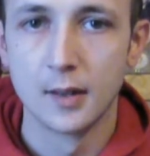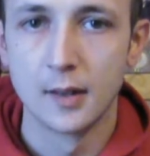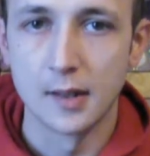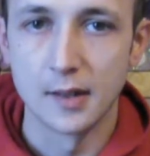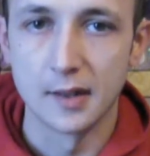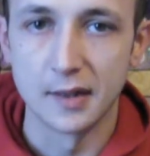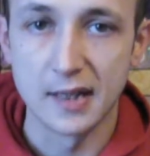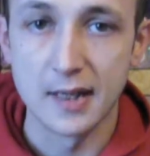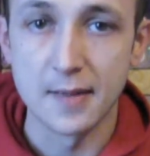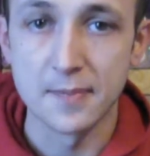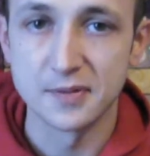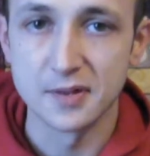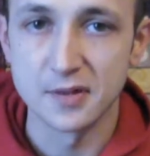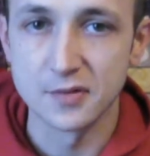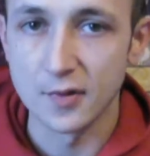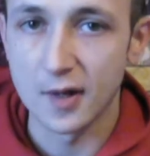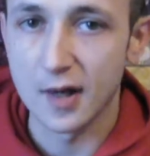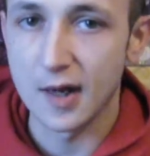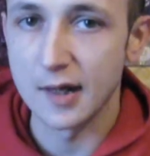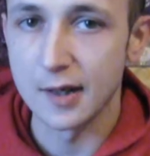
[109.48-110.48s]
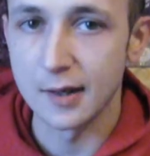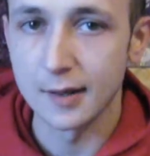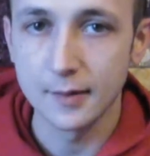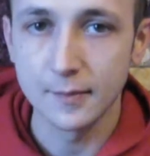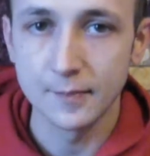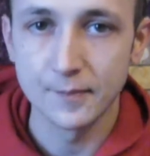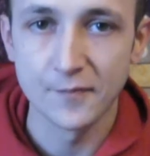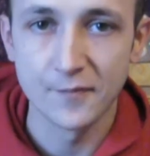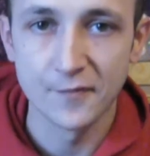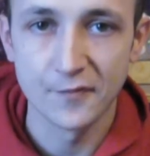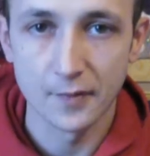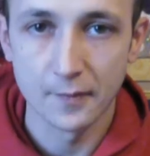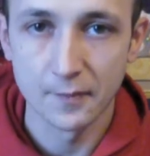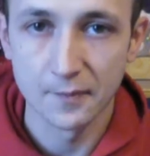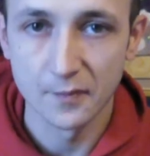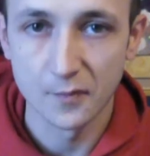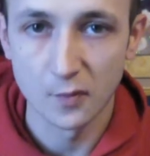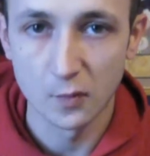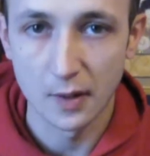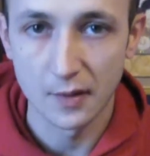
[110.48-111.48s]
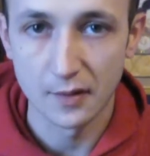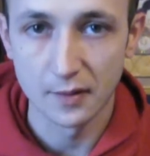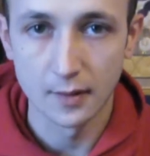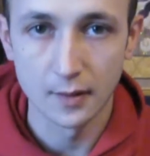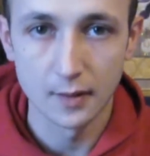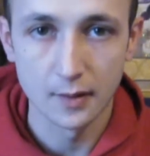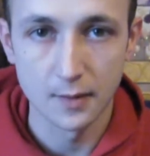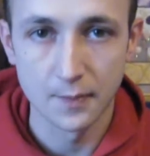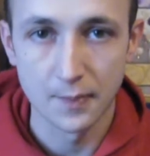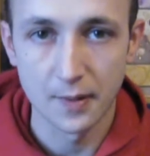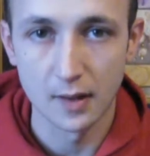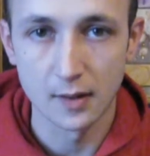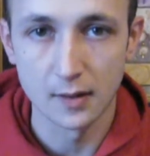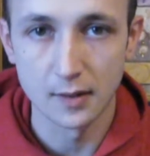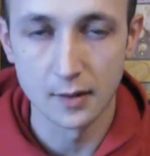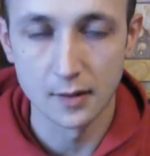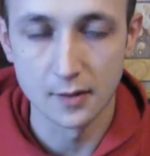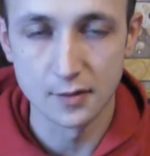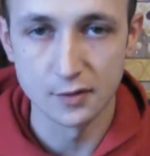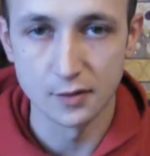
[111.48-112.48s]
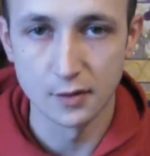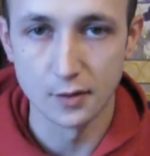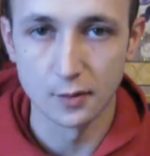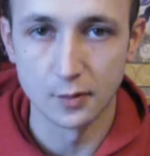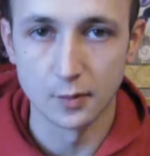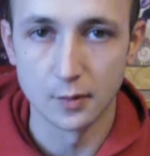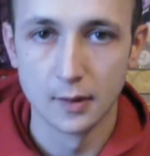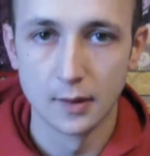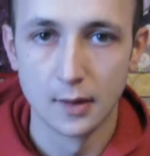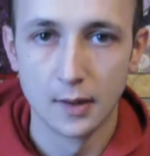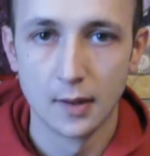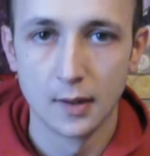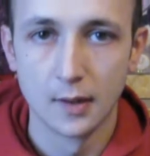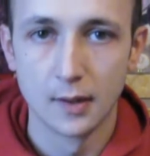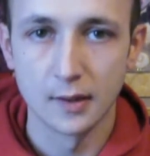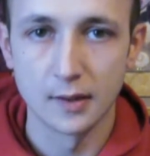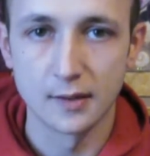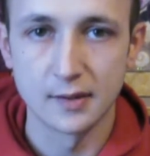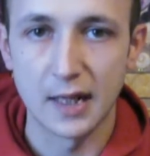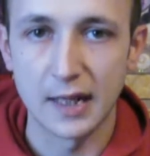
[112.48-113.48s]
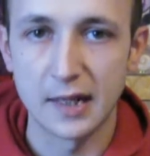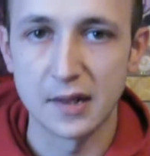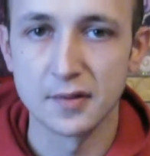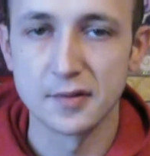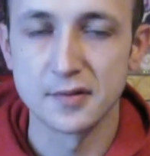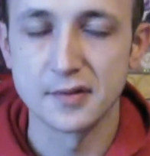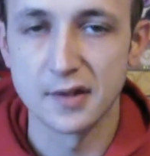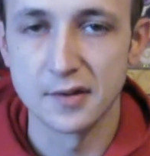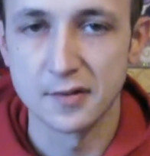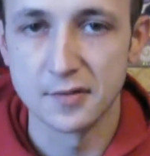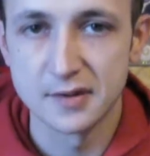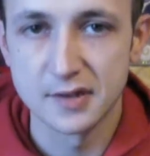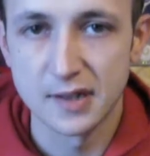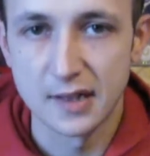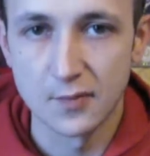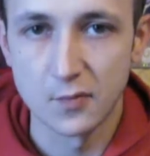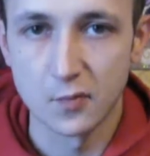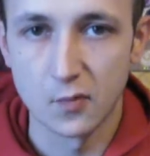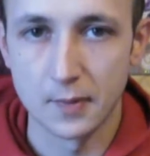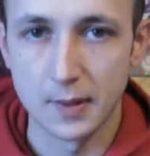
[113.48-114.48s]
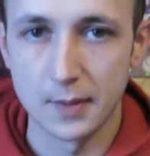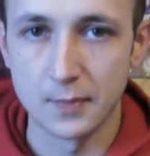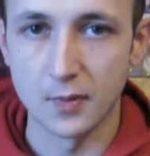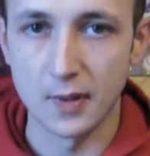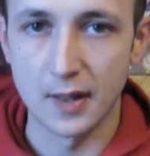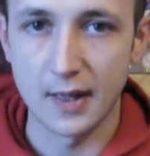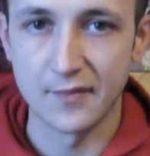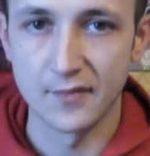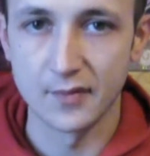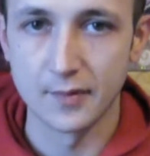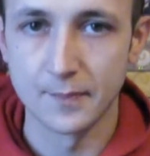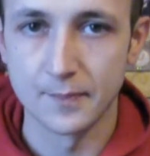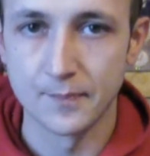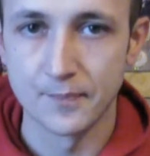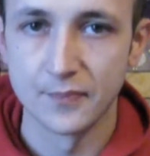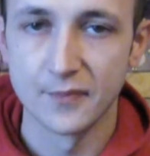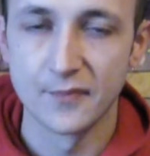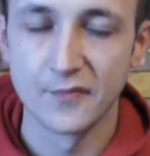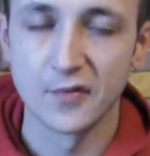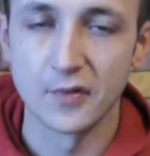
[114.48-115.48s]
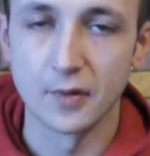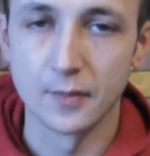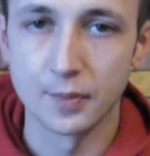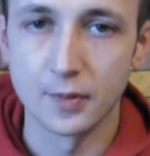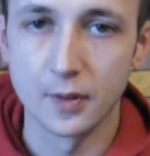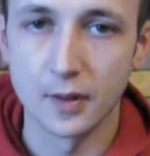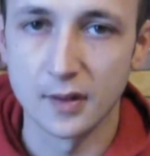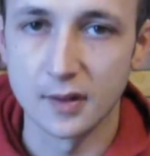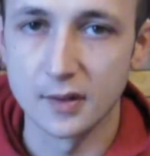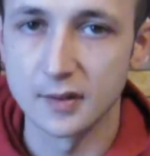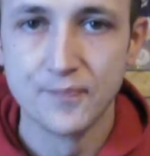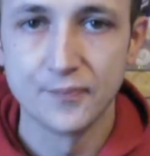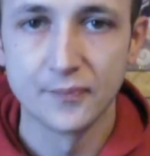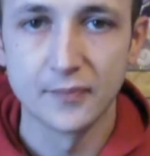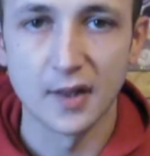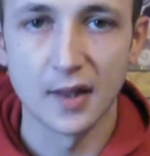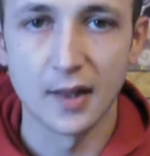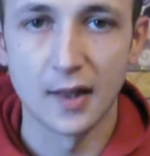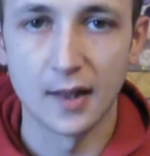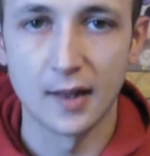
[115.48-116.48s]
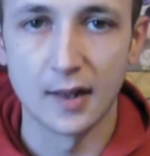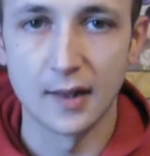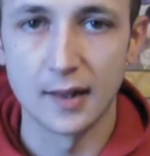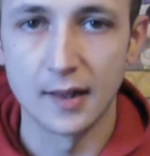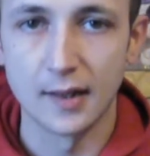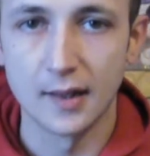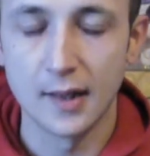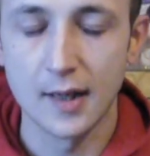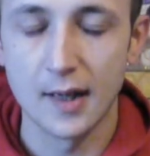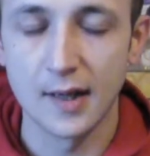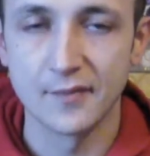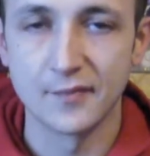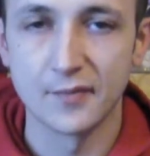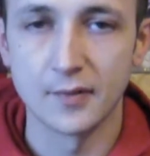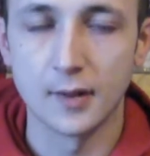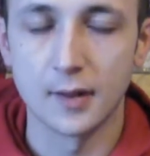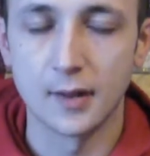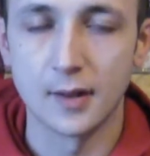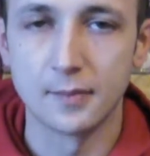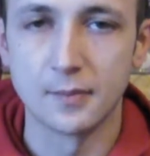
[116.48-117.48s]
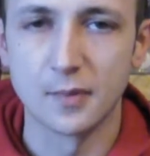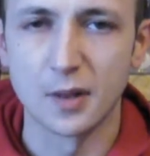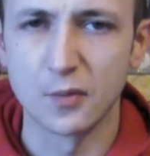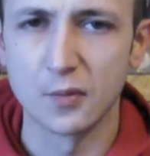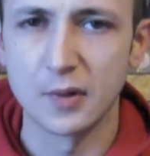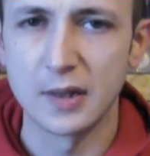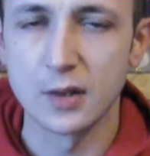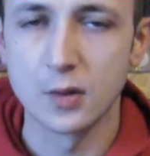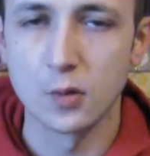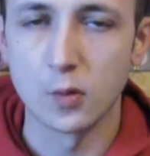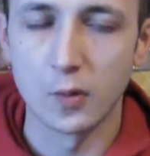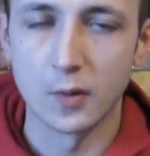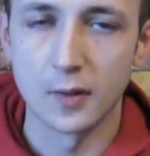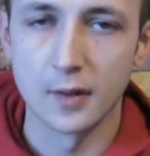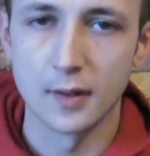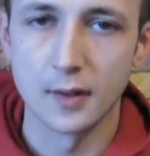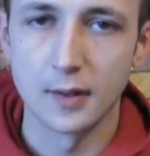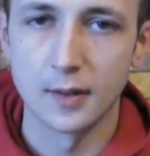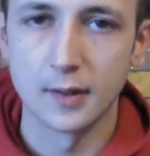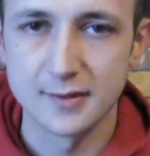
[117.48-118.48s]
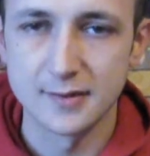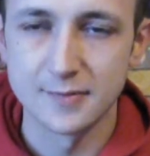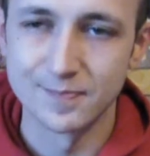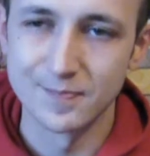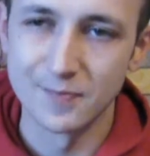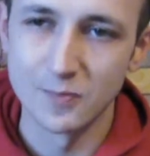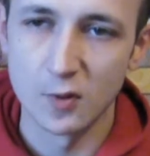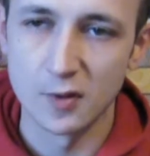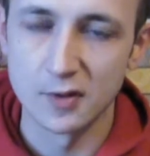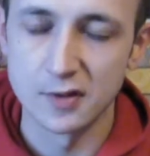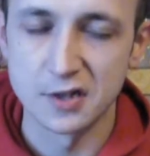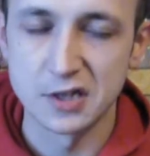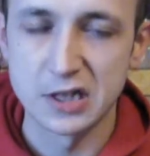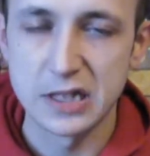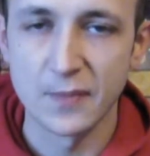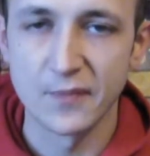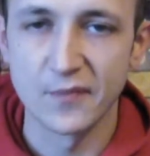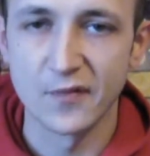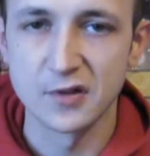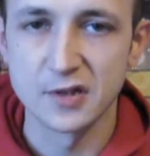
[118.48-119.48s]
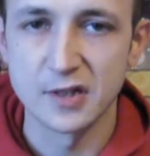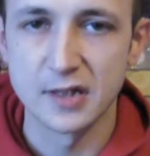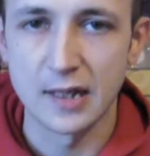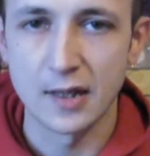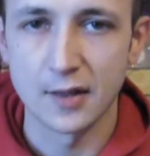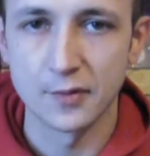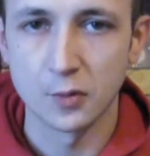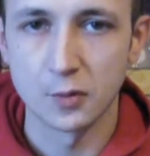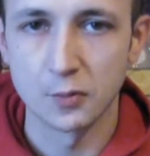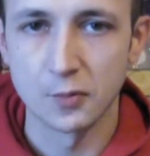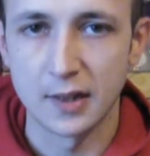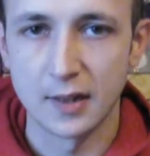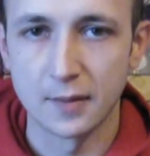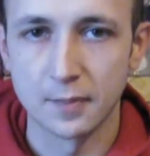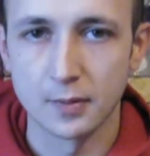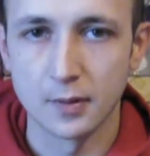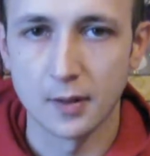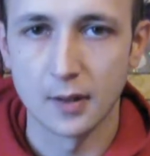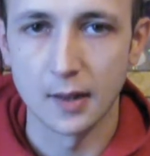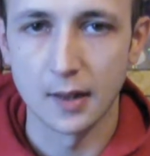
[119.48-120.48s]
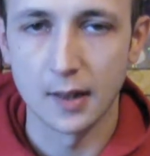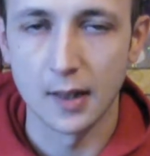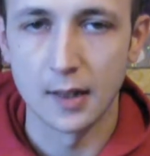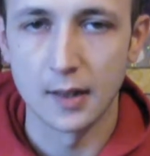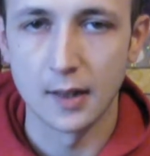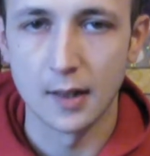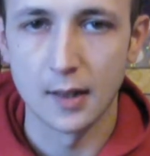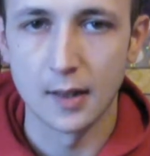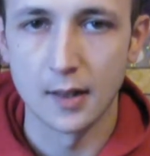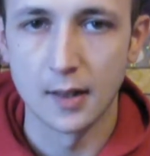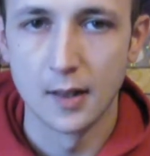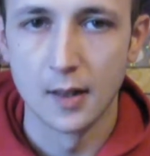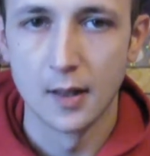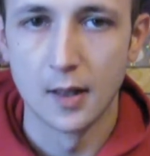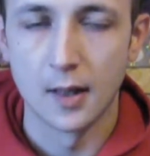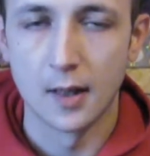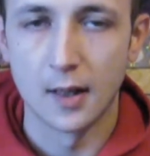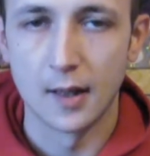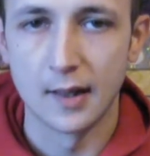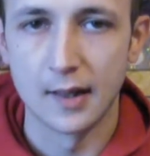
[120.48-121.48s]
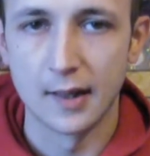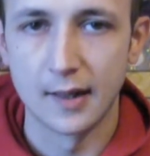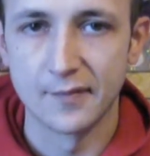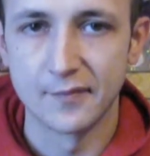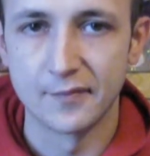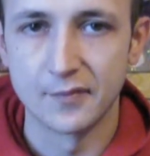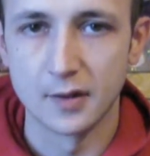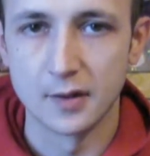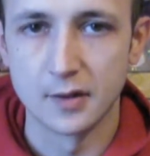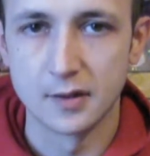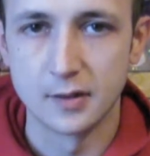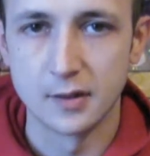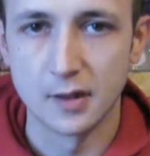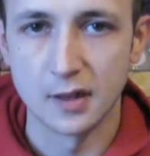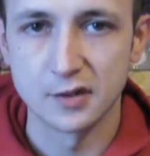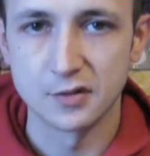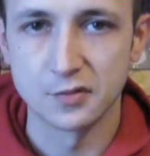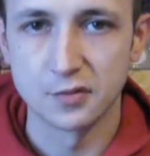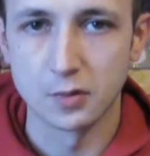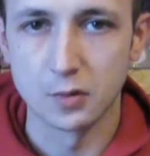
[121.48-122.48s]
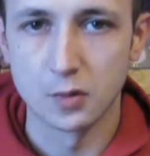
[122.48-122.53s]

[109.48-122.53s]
It keeps it dry from the weather compared to those little containers that you see where people have them for their plugs. And I have a green cord. Well, it's a cheap version, outdoor rated plug, and then I have the industrial